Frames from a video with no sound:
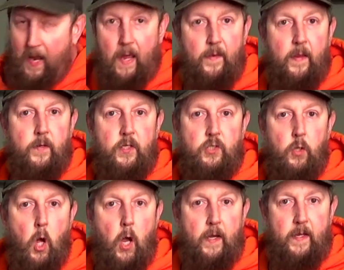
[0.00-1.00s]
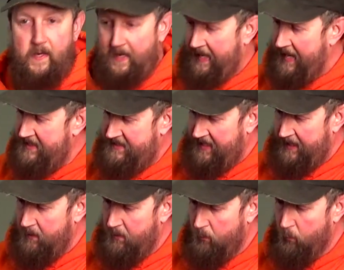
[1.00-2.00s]
and then the slot in the
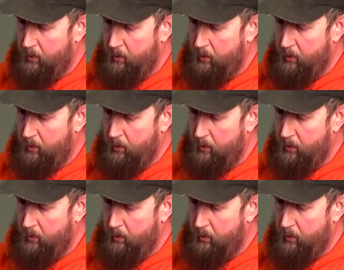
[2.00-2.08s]
casing